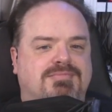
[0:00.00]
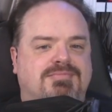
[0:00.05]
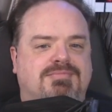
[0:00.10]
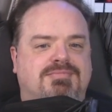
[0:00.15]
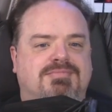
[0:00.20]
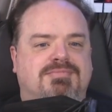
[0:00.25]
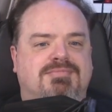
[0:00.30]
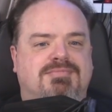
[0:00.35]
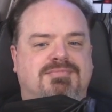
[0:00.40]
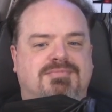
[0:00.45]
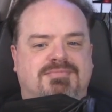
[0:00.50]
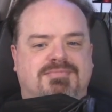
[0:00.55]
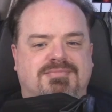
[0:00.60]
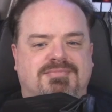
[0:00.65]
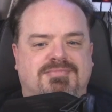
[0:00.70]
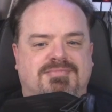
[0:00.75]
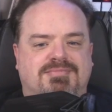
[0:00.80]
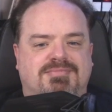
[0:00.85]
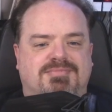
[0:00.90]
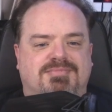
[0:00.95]

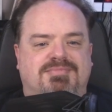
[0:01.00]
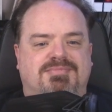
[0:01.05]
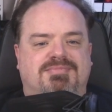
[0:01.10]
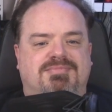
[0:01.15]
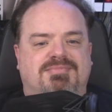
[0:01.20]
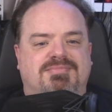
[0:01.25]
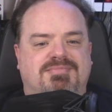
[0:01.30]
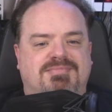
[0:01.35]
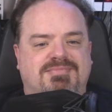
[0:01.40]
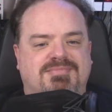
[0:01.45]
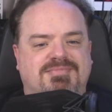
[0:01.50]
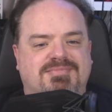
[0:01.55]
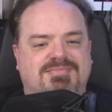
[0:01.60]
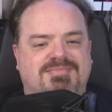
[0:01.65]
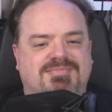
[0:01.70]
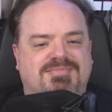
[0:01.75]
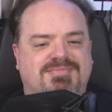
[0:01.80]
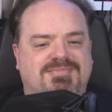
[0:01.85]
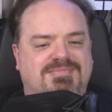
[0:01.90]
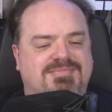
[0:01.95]

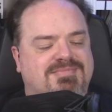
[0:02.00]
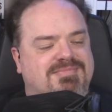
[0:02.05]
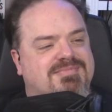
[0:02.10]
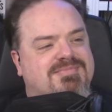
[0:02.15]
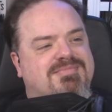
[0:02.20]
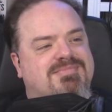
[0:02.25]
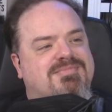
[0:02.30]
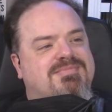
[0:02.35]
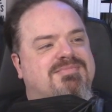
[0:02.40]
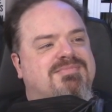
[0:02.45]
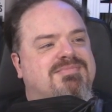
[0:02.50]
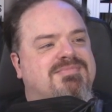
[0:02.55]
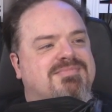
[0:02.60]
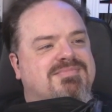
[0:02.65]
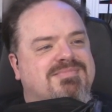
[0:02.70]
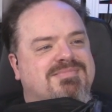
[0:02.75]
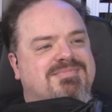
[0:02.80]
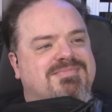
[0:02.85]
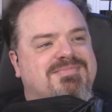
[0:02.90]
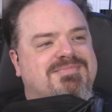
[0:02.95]

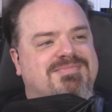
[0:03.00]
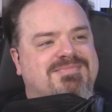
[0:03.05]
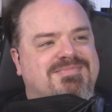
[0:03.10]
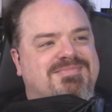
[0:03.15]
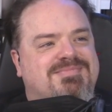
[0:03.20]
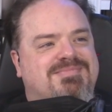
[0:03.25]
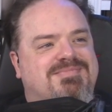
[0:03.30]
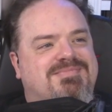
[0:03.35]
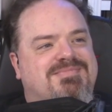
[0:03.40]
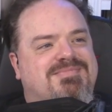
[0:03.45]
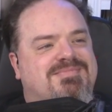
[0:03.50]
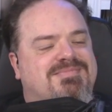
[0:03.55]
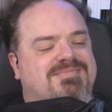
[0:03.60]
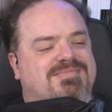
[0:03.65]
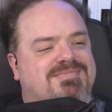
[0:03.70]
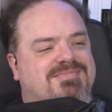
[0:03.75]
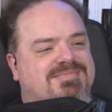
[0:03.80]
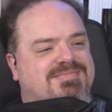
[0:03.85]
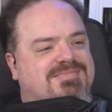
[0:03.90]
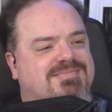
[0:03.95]

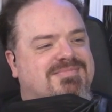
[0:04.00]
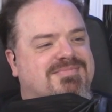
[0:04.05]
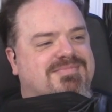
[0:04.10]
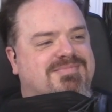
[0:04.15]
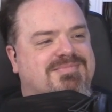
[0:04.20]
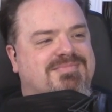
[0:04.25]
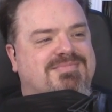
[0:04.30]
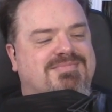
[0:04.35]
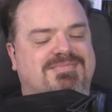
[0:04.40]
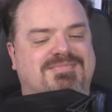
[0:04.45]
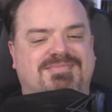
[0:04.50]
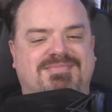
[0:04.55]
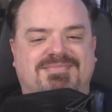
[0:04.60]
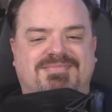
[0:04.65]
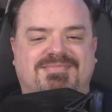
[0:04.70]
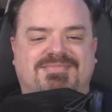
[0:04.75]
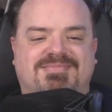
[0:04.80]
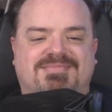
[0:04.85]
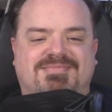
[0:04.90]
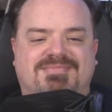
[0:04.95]

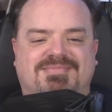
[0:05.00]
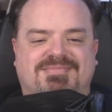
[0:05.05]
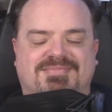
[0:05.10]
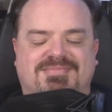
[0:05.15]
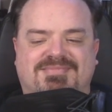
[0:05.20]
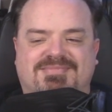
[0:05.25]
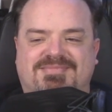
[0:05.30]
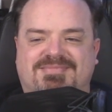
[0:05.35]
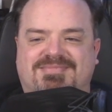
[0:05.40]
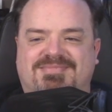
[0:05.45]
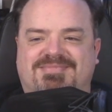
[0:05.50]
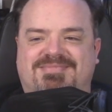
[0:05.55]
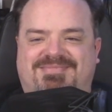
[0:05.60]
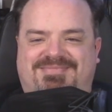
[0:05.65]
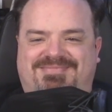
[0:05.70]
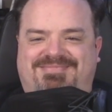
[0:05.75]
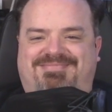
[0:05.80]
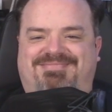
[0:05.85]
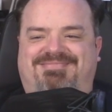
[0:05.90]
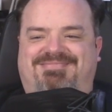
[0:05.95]

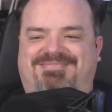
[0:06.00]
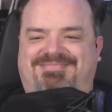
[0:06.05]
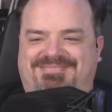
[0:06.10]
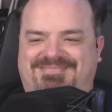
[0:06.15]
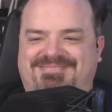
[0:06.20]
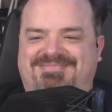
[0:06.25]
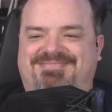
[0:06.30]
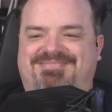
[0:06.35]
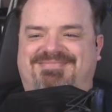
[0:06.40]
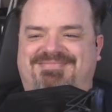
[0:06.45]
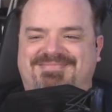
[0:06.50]
This person isn't speaking.